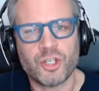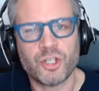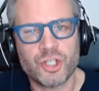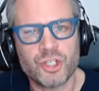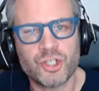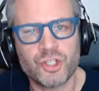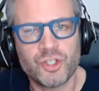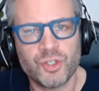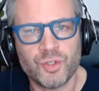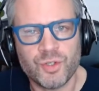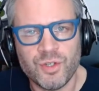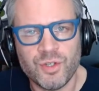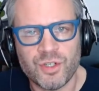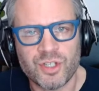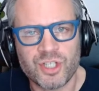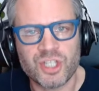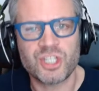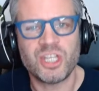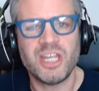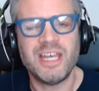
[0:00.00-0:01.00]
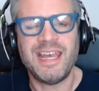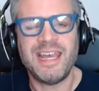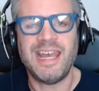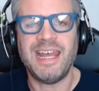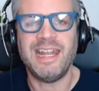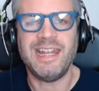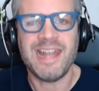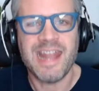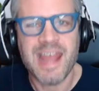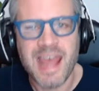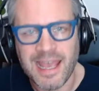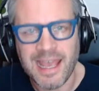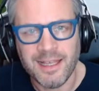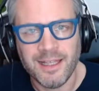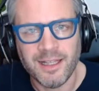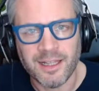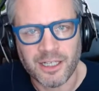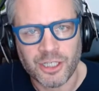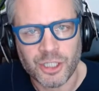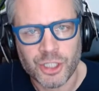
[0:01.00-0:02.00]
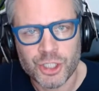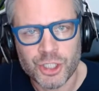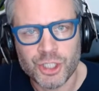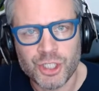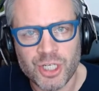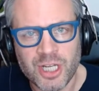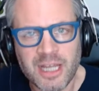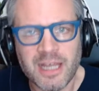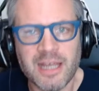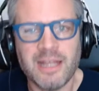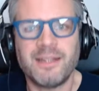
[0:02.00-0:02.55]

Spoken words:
students in English.